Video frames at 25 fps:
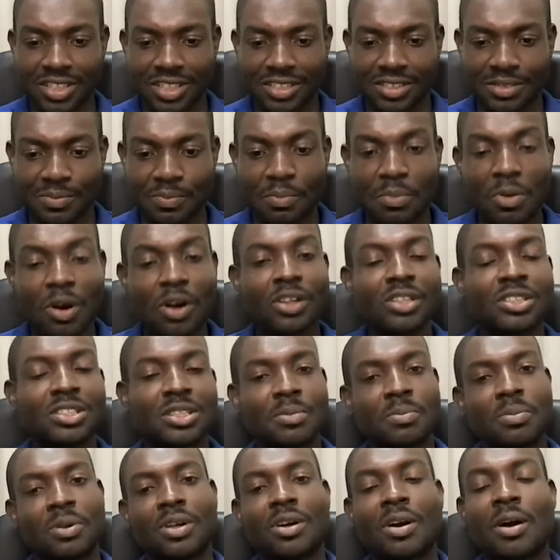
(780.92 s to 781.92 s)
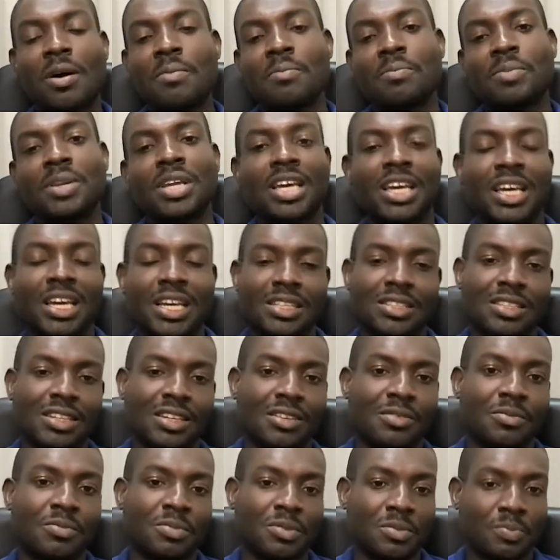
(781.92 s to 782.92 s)
this multiple
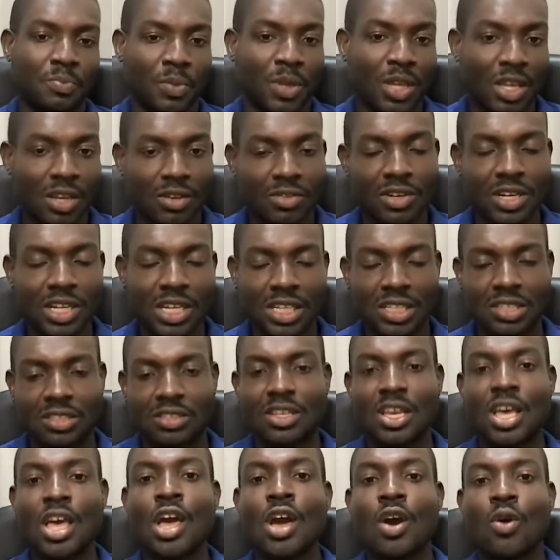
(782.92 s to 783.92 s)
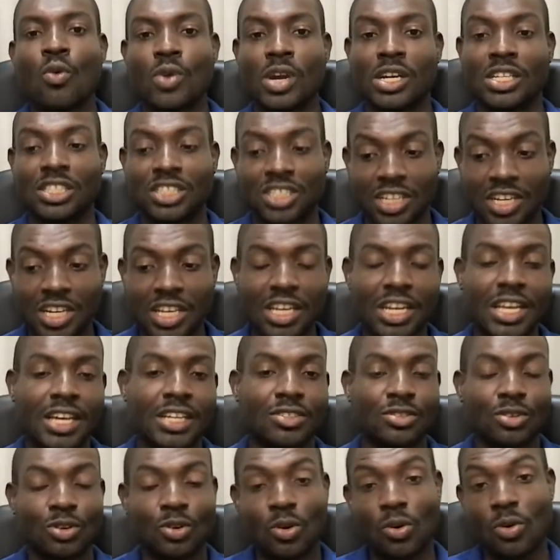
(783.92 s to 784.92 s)
complicated periods where she
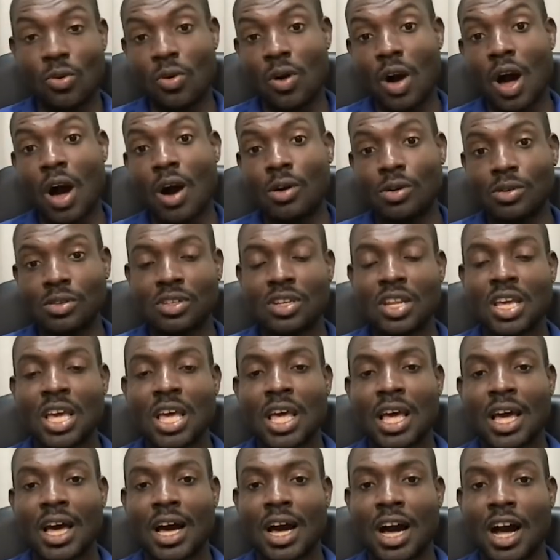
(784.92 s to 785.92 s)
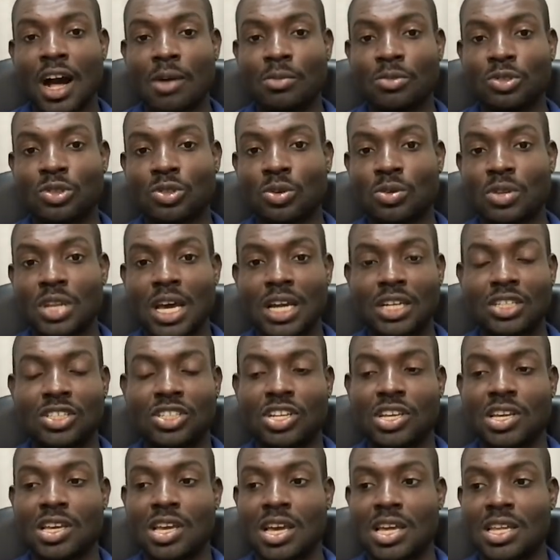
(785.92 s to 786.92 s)
needed to go out so that
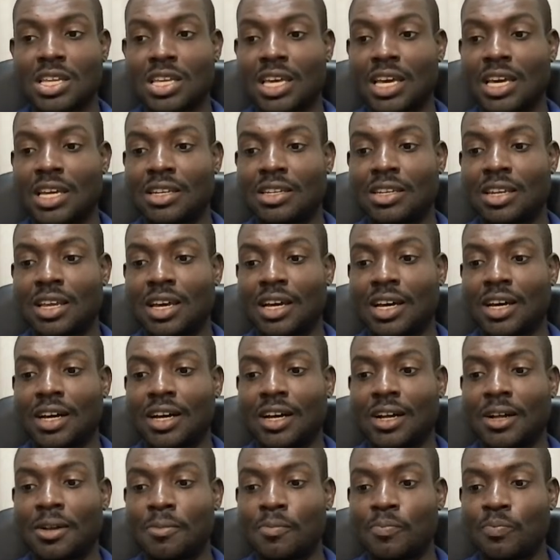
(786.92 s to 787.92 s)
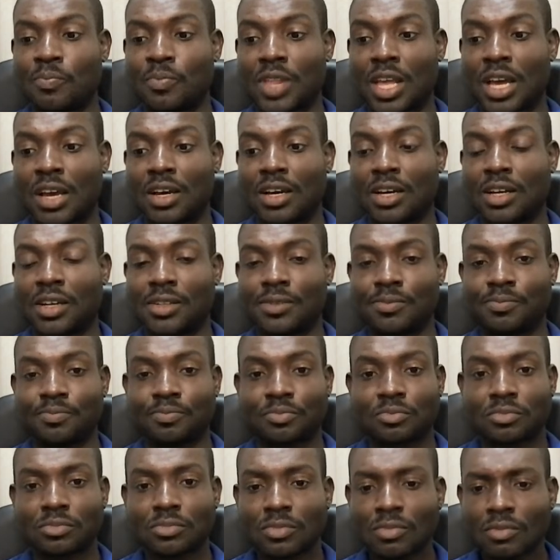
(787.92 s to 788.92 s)
she can get an
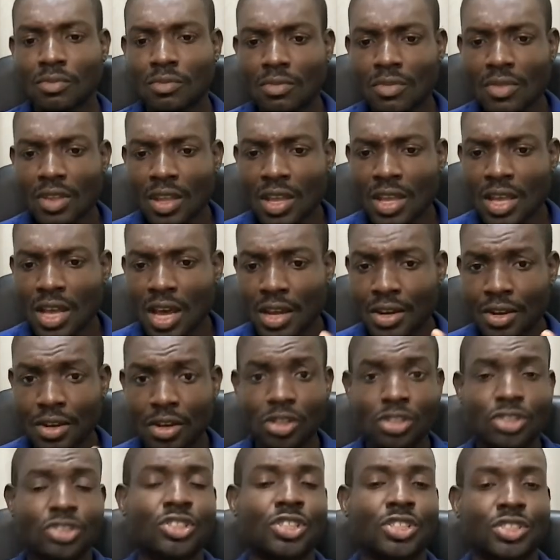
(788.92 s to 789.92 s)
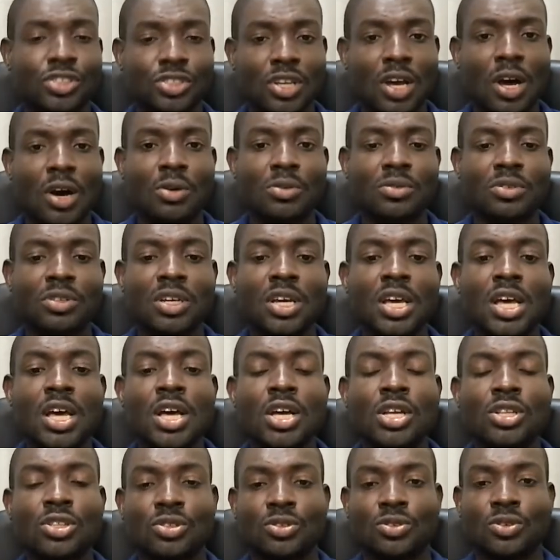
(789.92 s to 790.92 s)
ultrasound
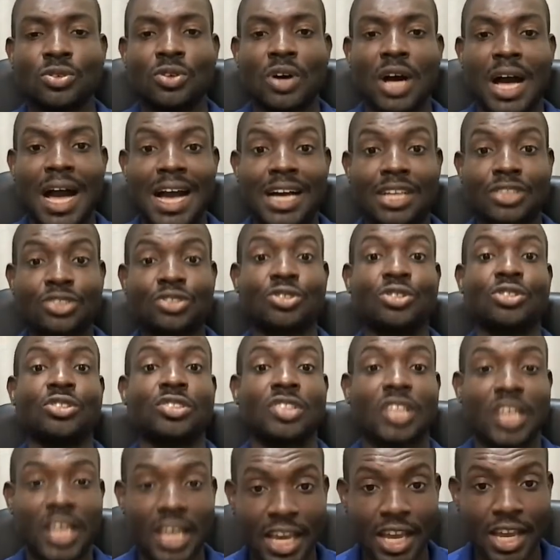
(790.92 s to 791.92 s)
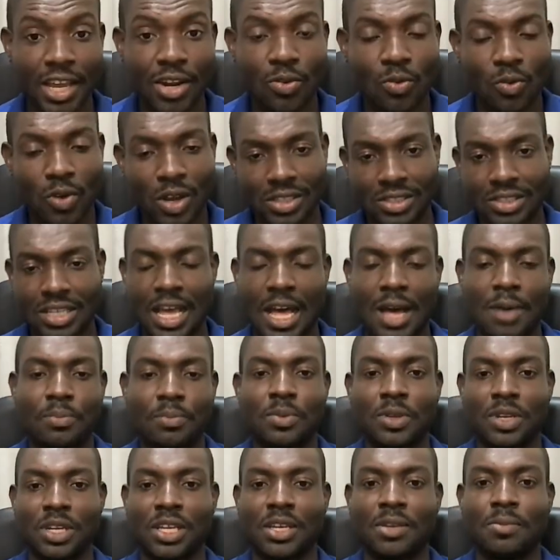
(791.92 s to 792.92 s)
to ascertain what's
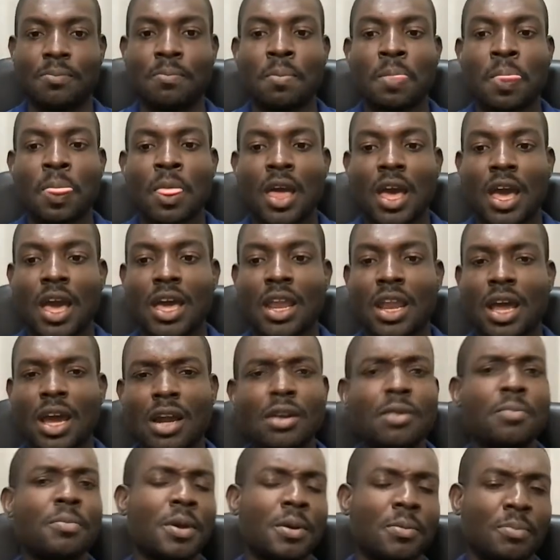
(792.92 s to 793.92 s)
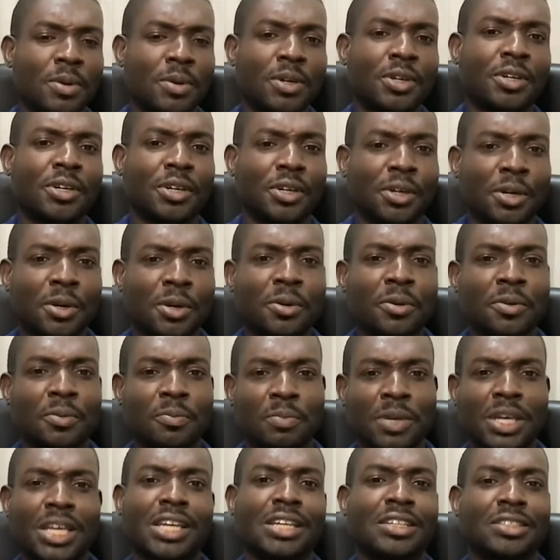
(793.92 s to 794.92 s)
happening. And I remember her
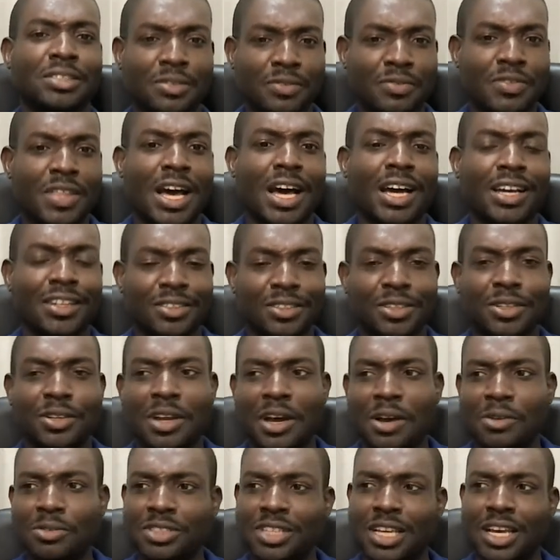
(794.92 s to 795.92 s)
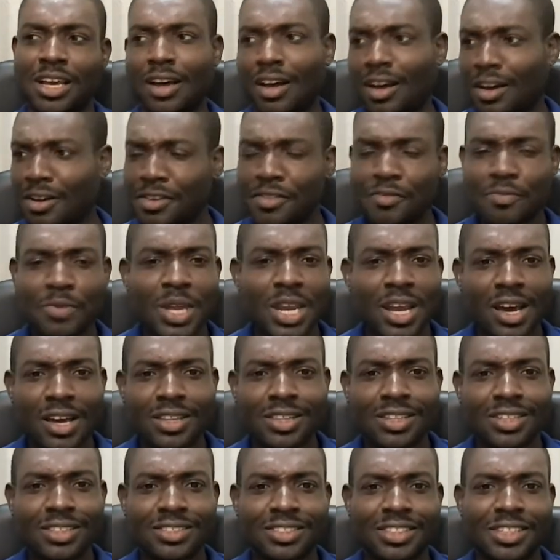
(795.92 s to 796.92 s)
because of that. I was like, "Oh, you've been
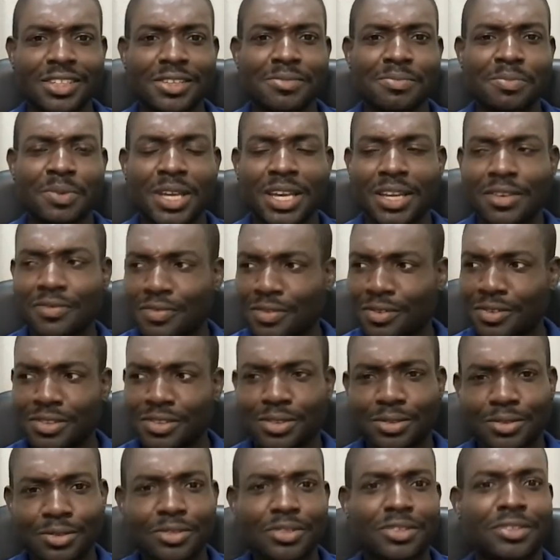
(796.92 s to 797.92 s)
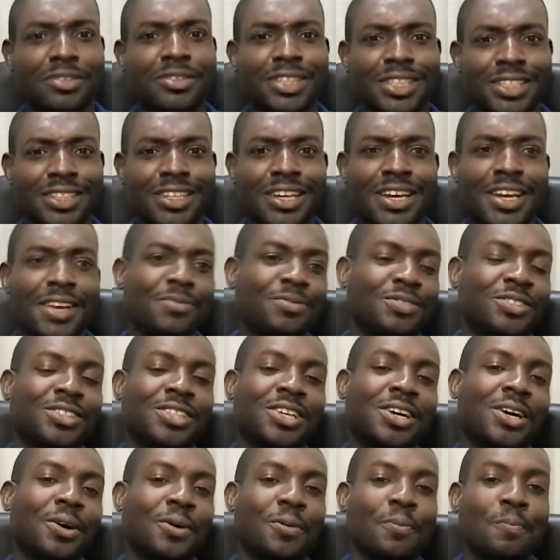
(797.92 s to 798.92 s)
on this airplane for 2, 3 times
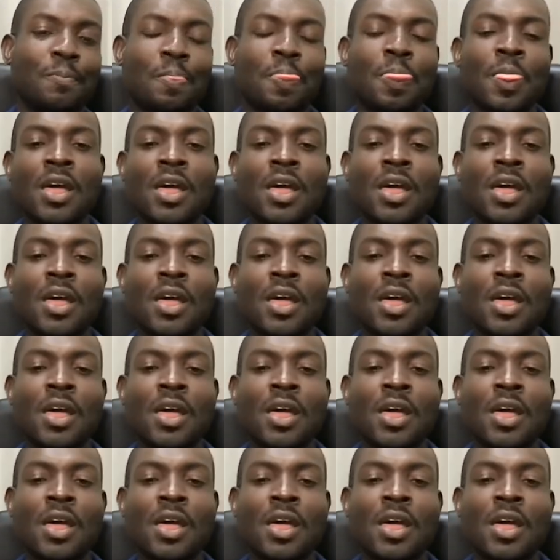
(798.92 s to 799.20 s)
now."